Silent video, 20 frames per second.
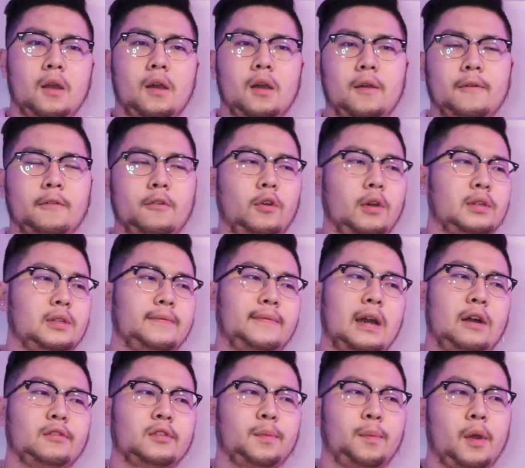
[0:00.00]
Of course, if
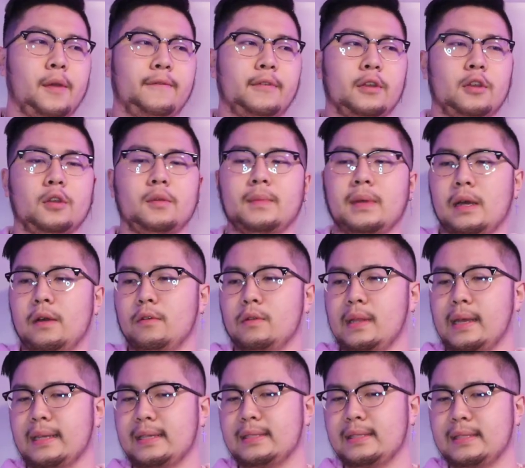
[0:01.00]
I was a perfect human, I
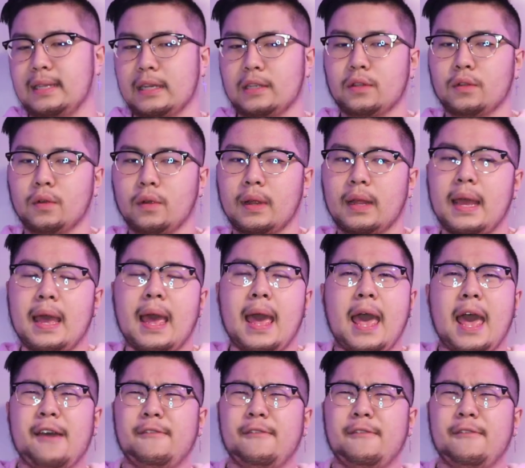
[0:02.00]
would like stick to it.